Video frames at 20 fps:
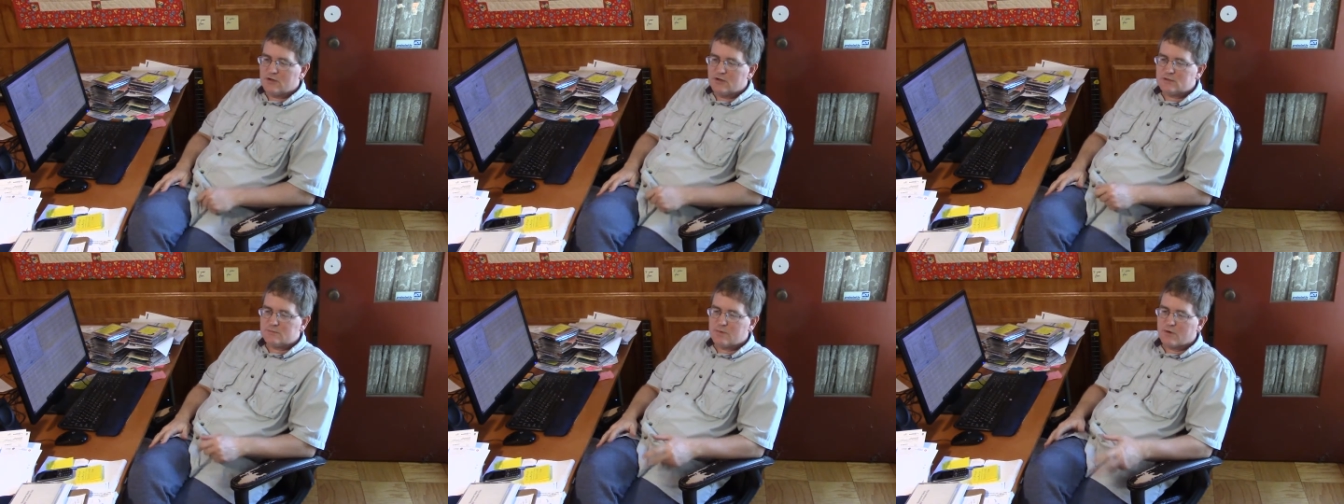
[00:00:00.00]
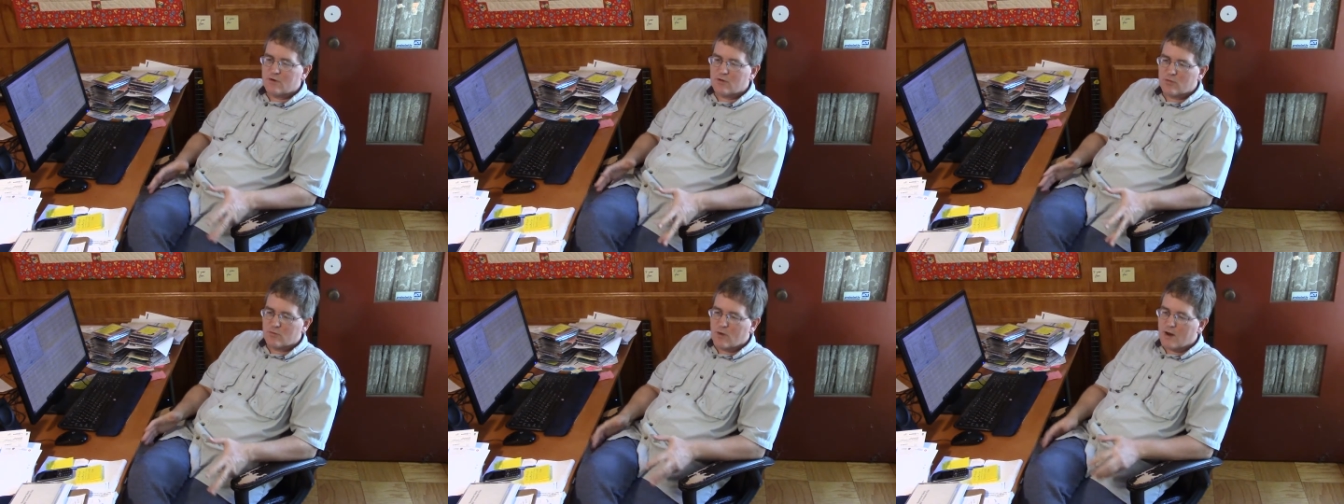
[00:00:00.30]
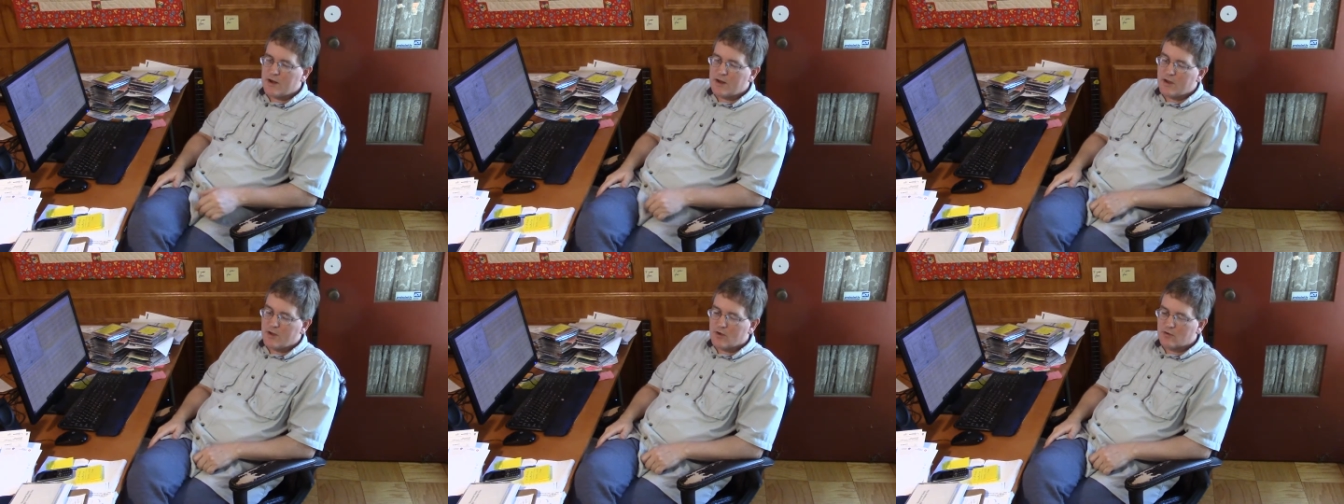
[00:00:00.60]
to do Spirit of the
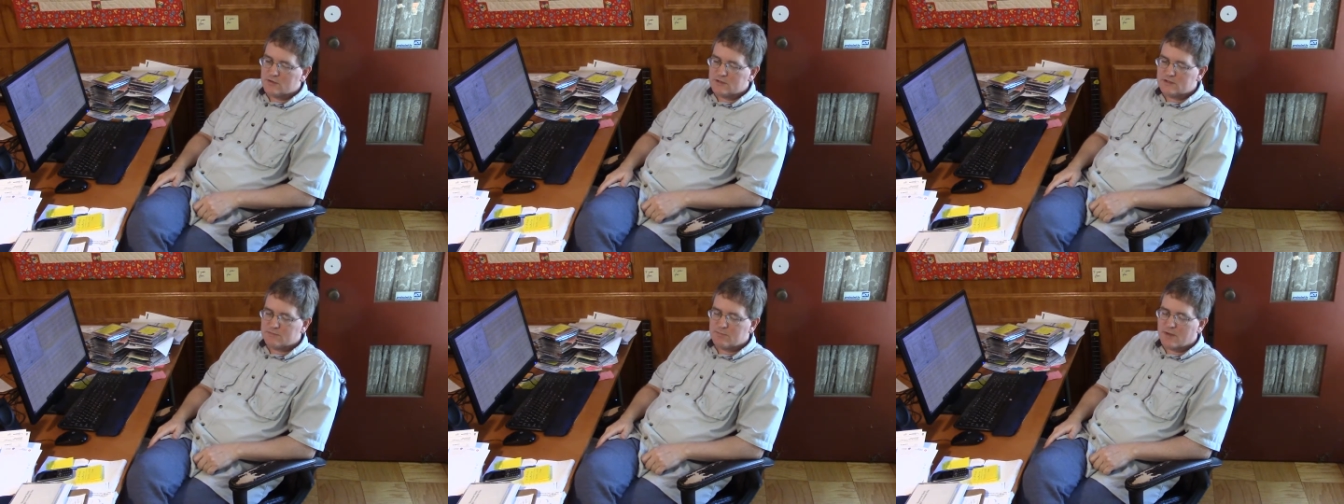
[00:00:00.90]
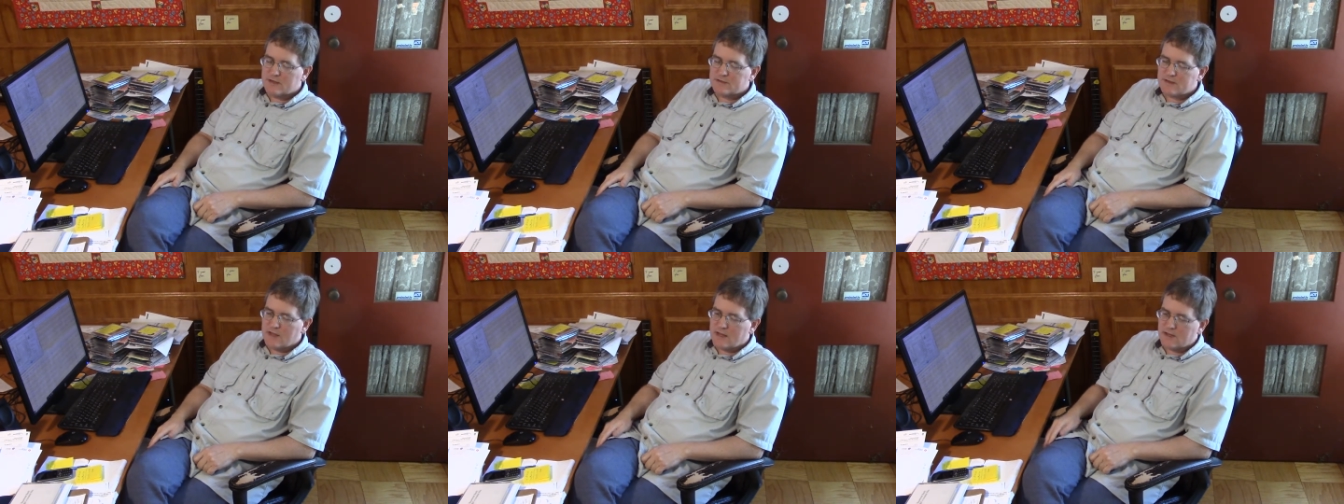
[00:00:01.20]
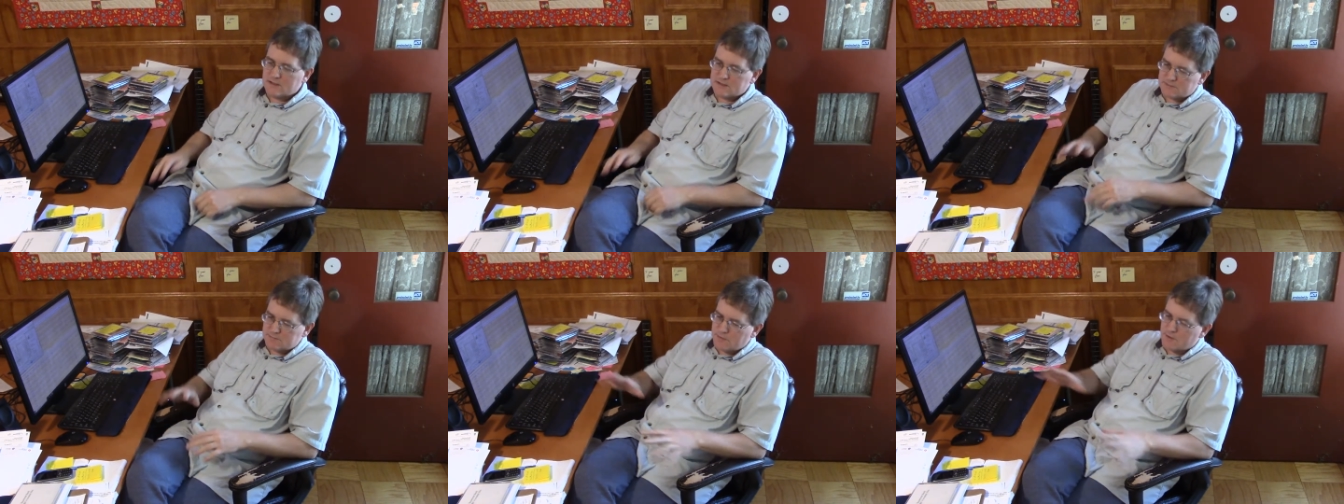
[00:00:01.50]
Radio just by
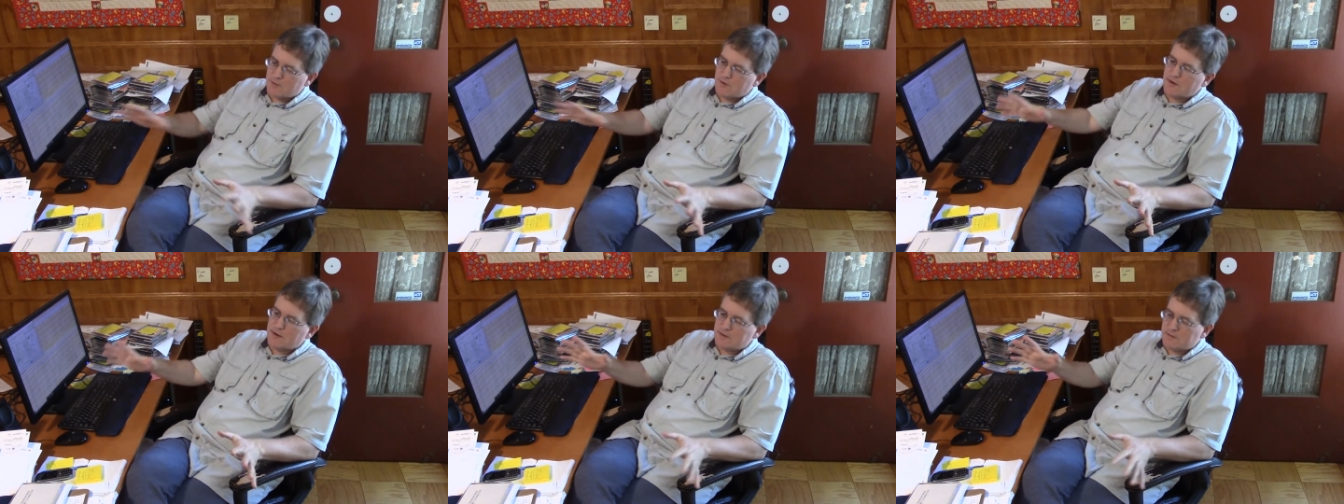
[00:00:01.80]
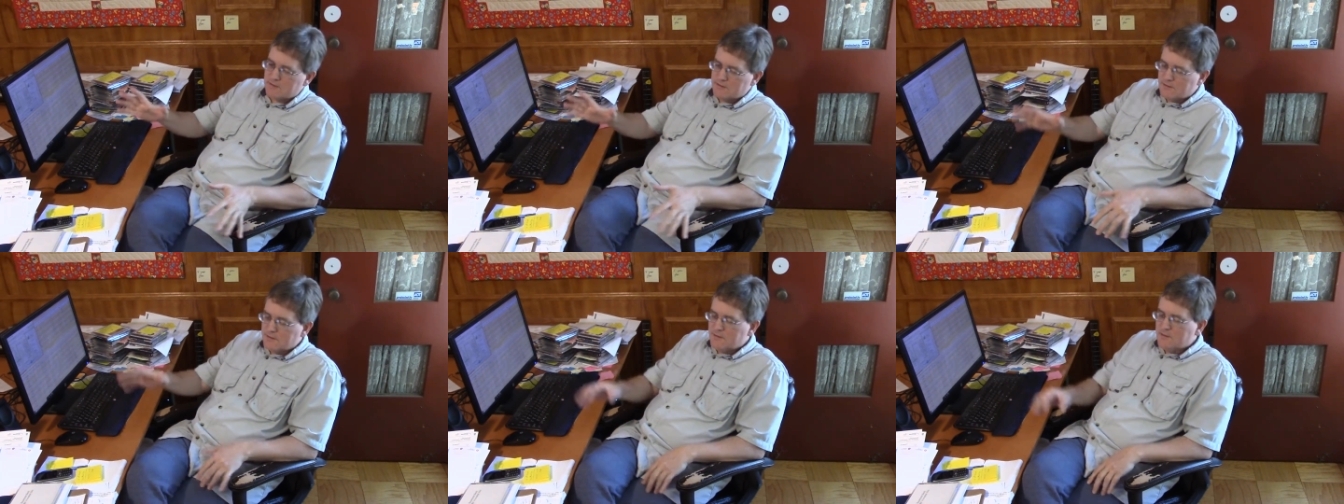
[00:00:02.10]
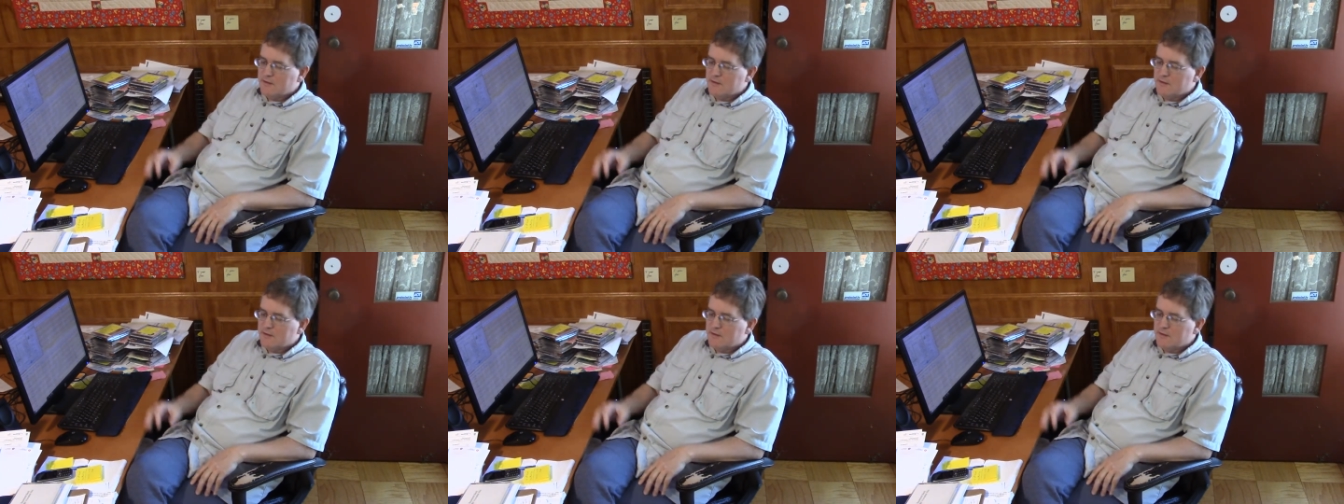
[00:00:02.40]
saying Spirit,